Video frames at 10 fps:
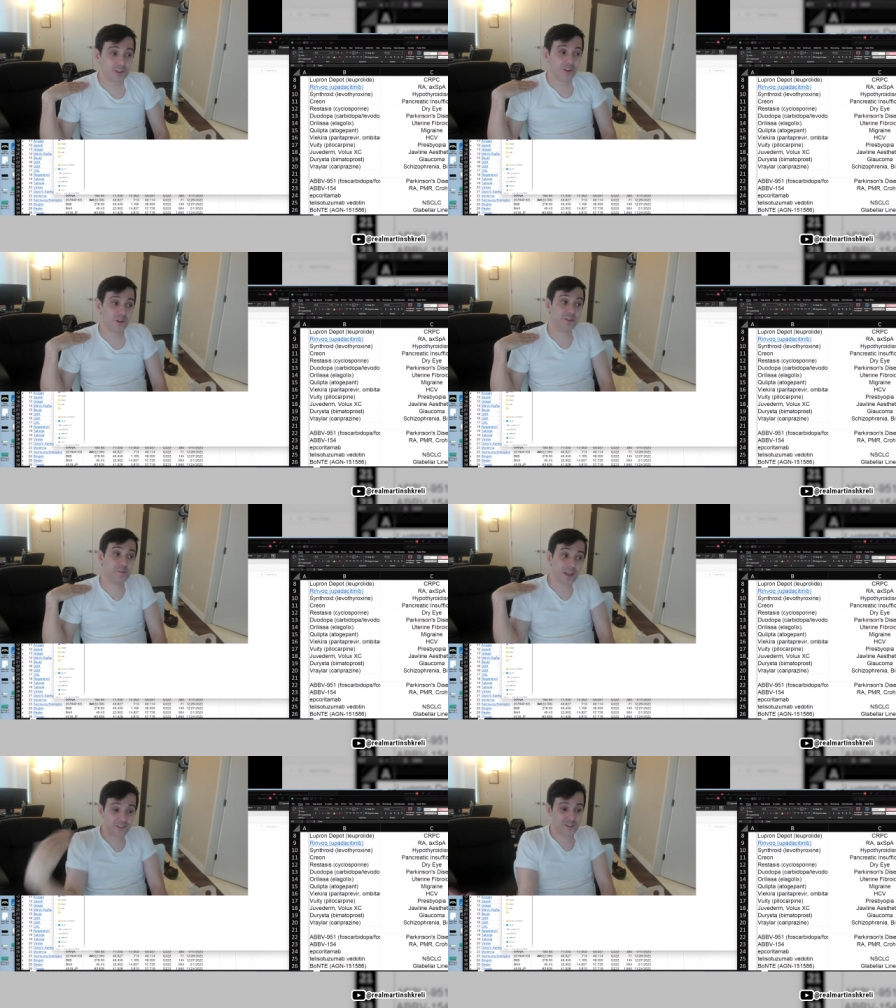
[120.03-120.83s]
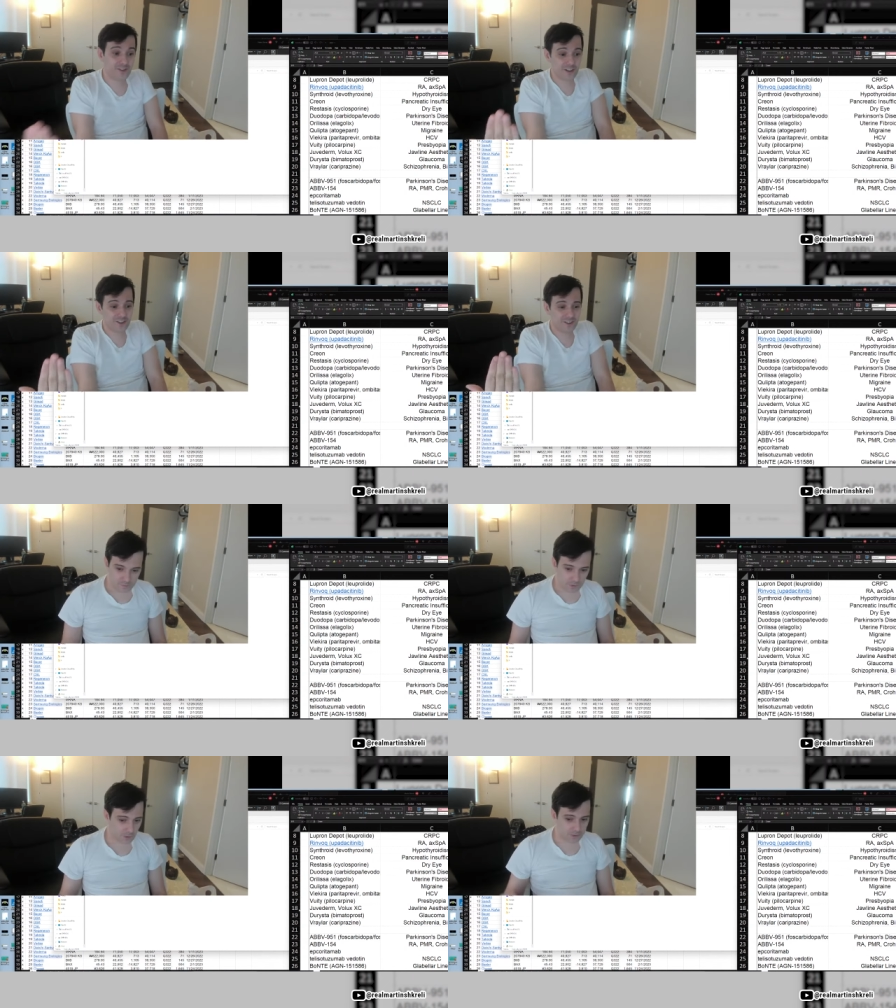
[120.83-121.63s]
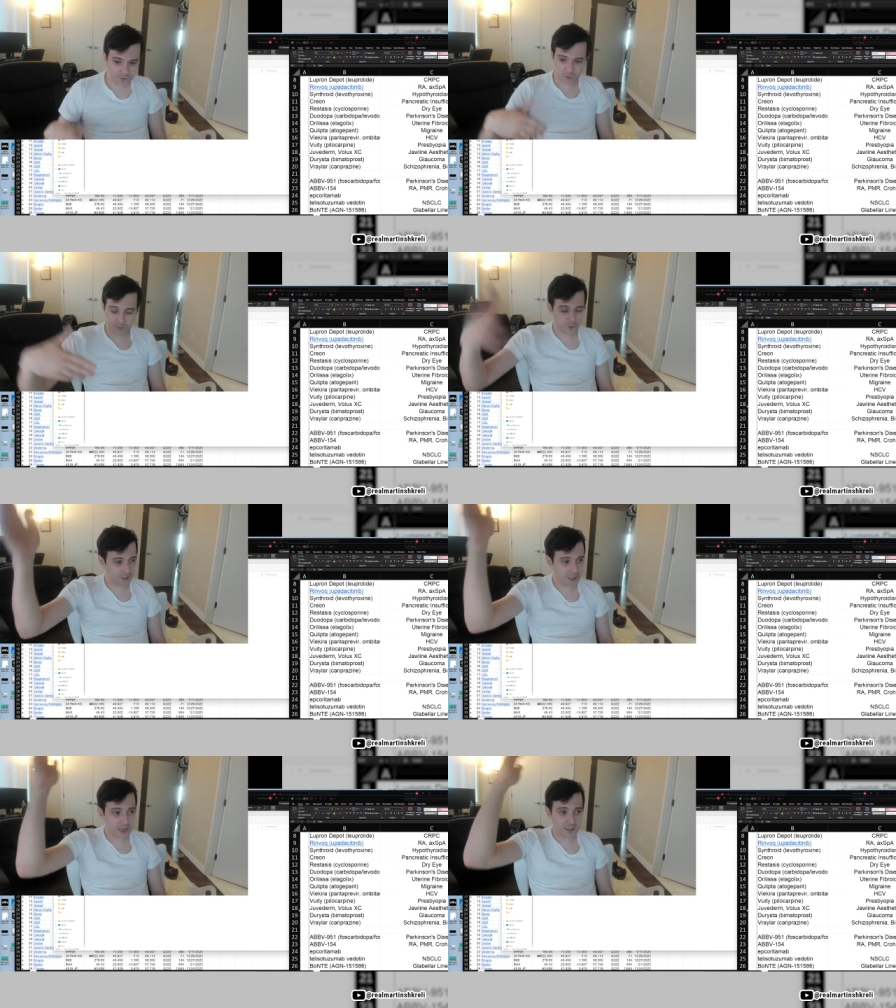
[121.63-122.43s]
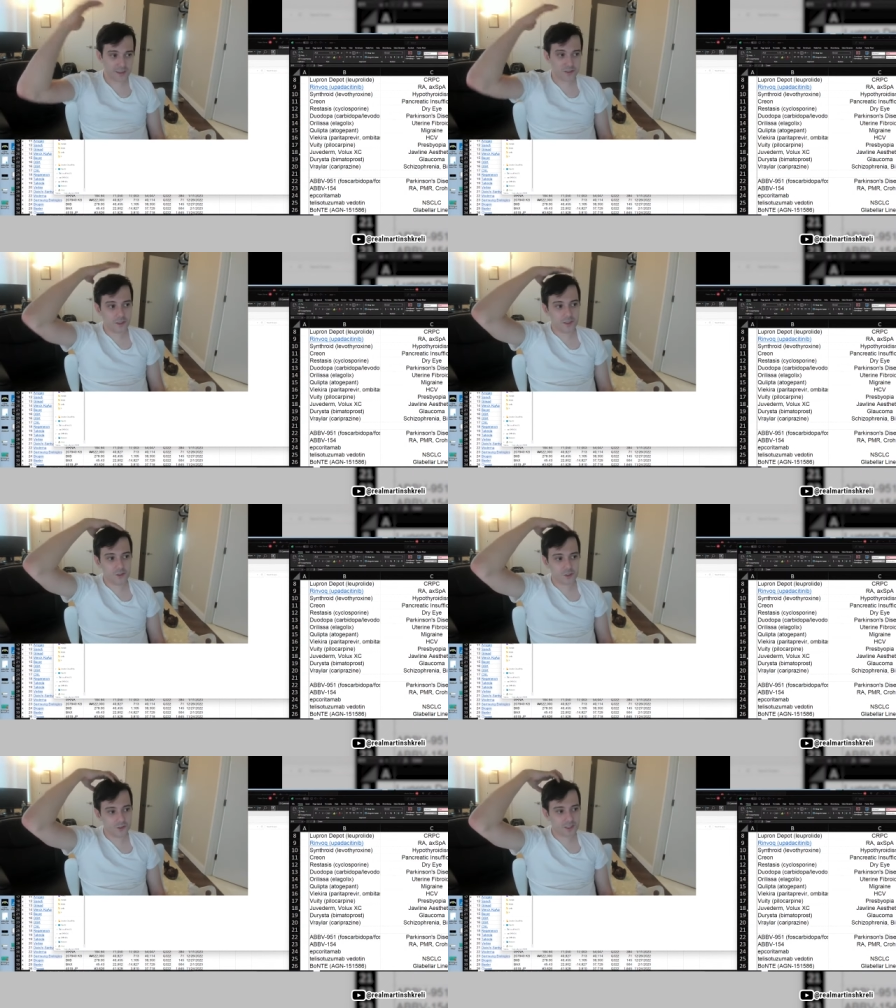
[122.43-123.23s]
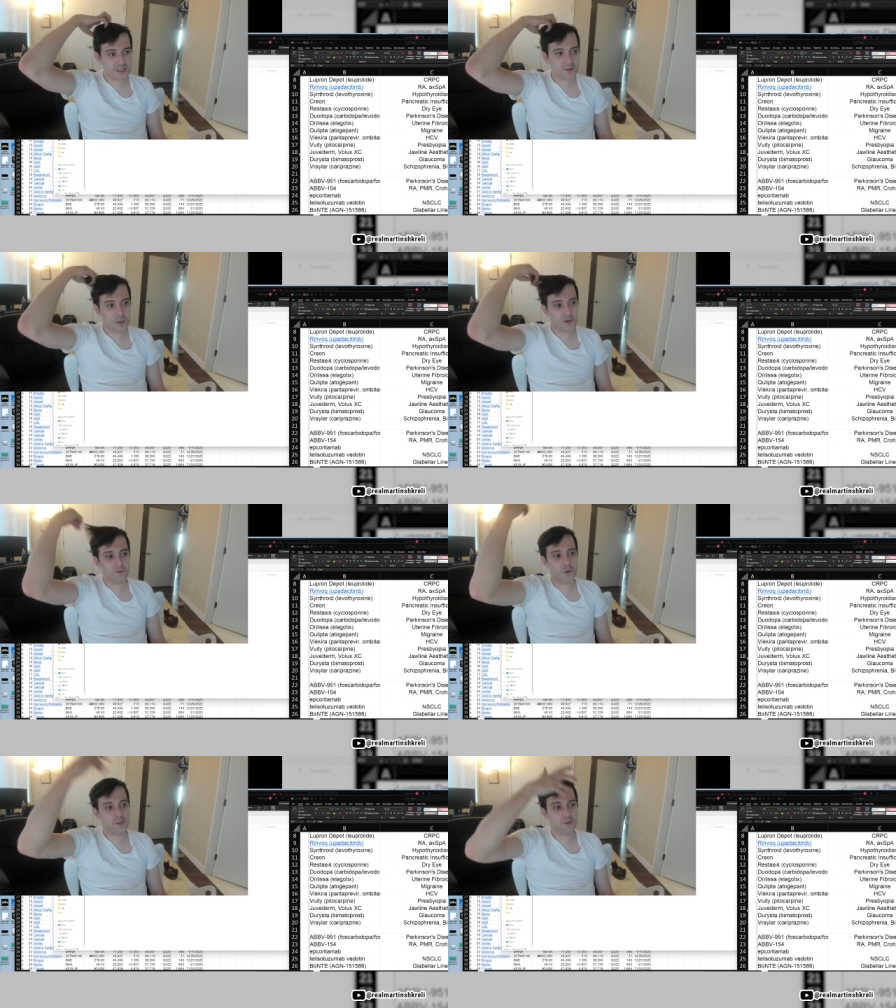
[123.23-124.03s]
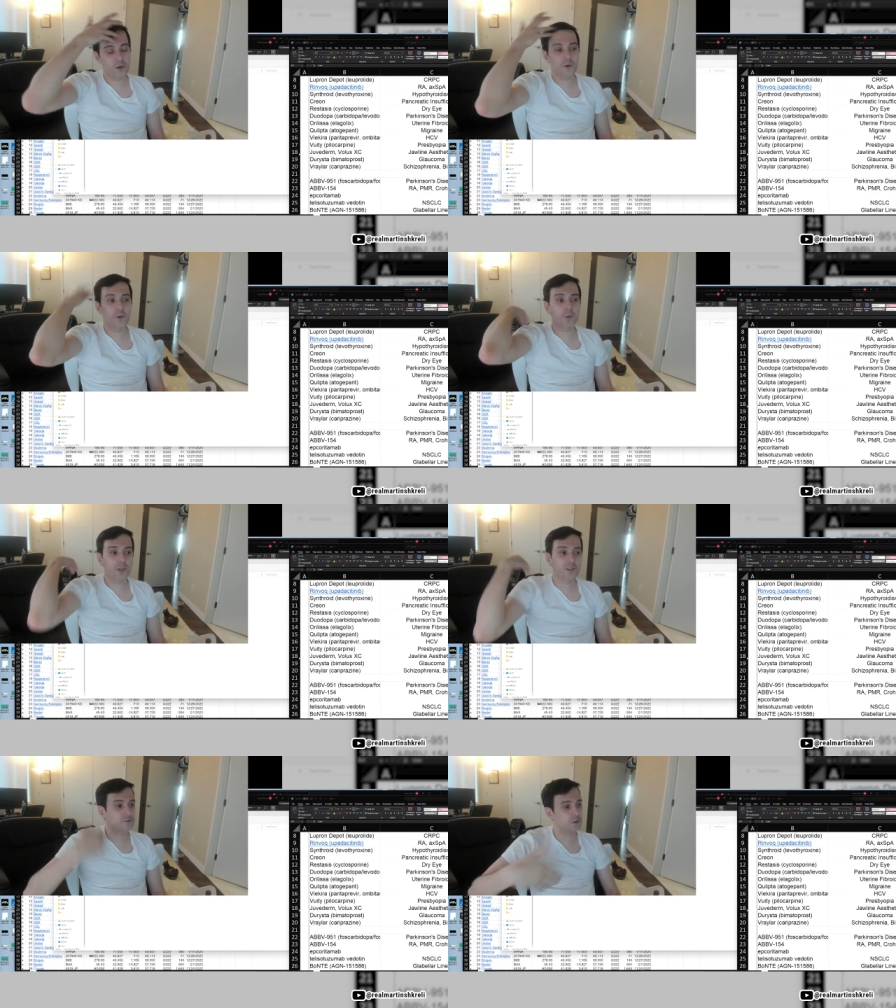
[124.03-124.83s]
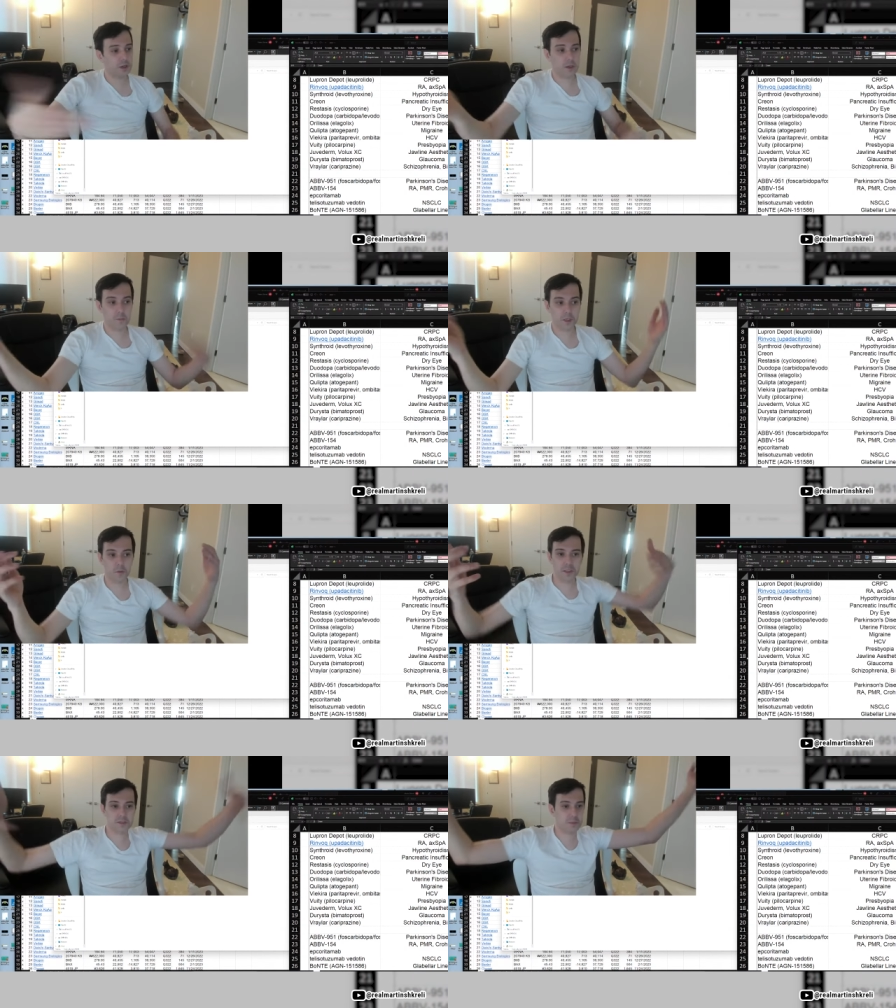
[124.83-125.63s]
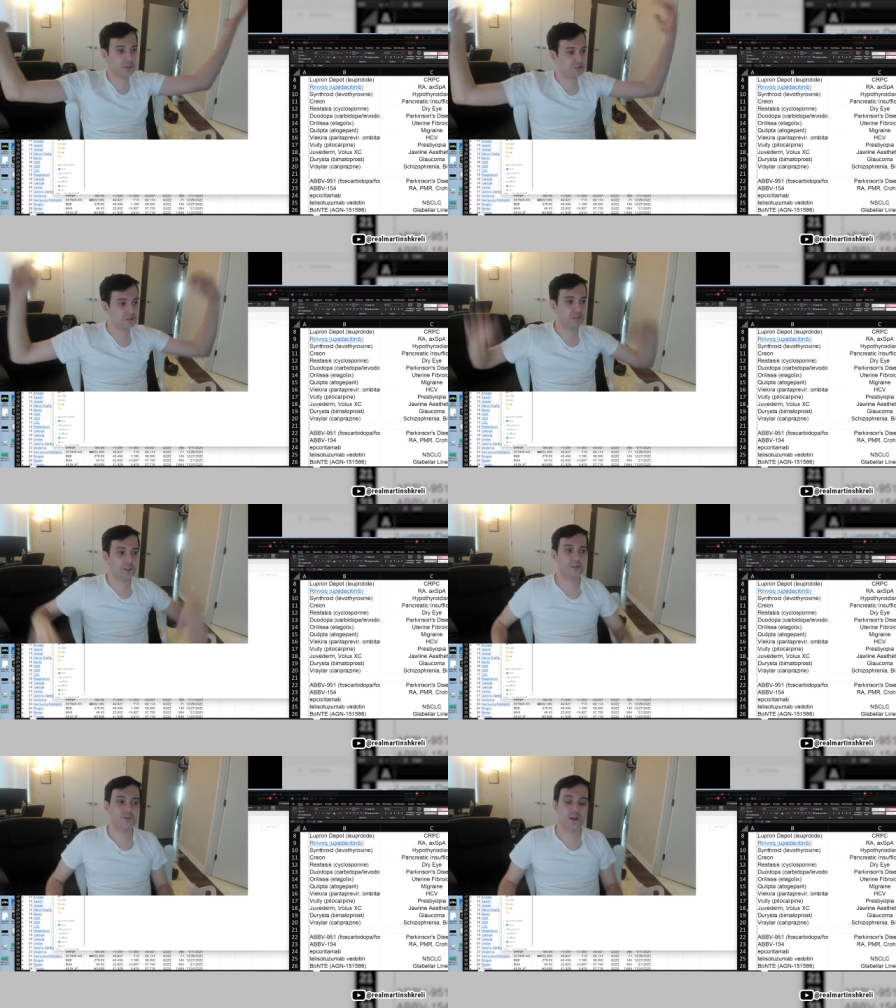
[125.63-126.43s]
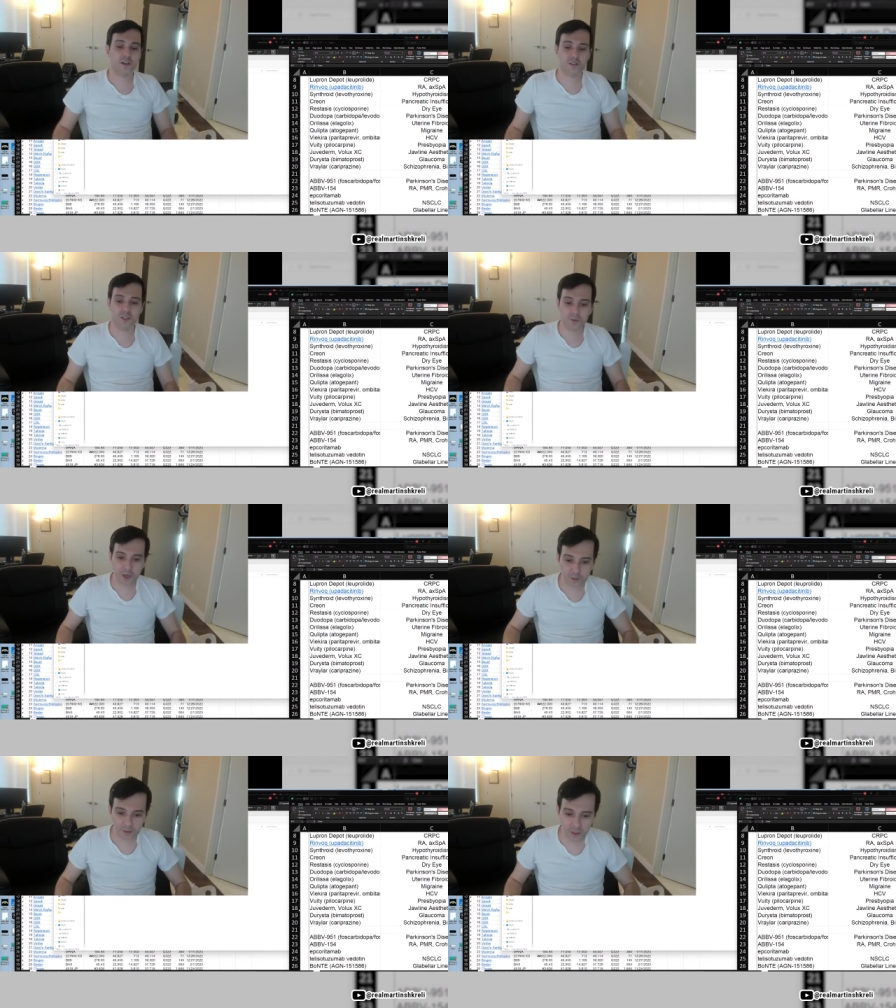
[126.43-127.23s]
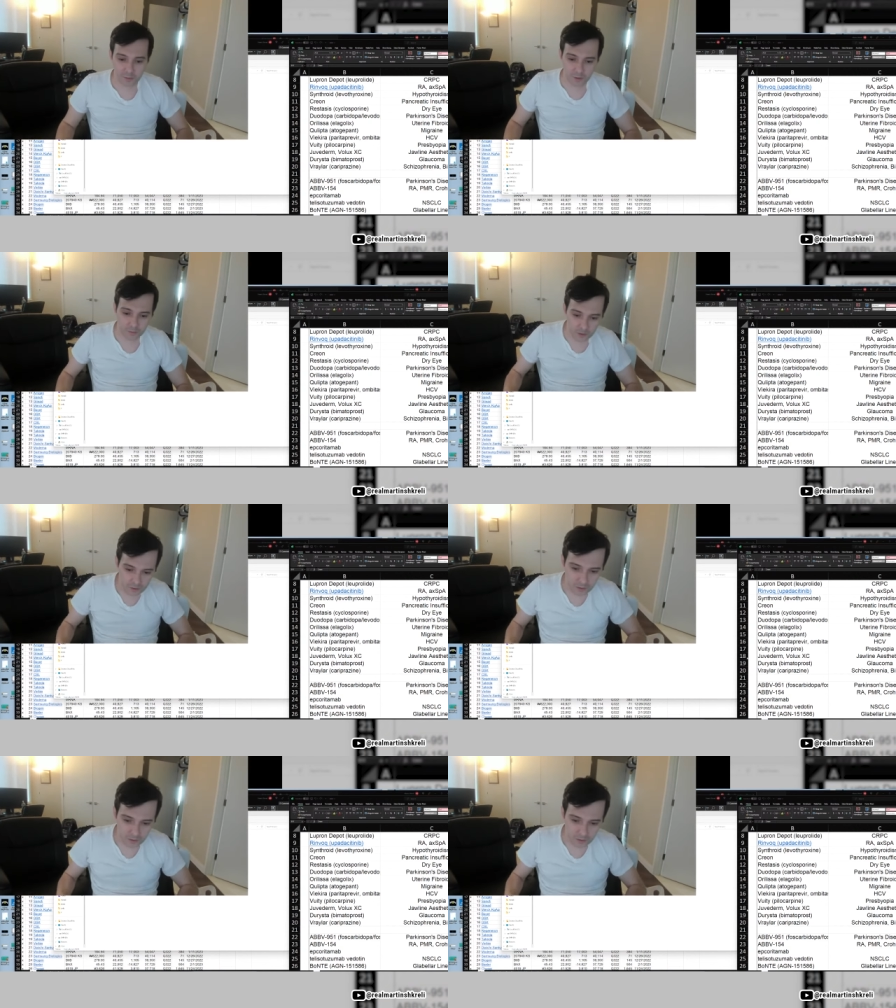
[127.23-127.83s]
called demand destruction. Well, you could put it high. That's great. Insurance has to pay for it. So everyone wins. Drug company wins. Patients still get their drugs. That's what happened in Daraprim.